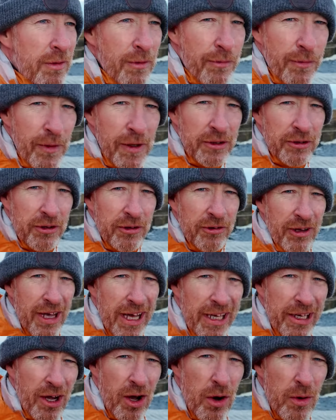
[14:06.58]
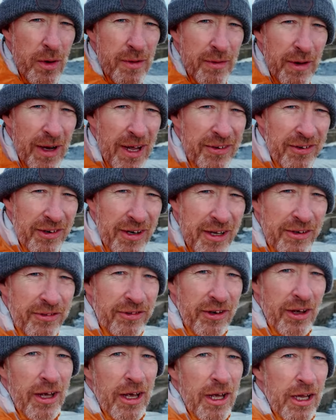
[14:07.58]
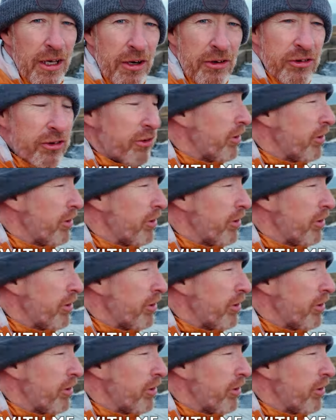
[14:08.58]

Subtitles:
the filters. And now even as it is, there's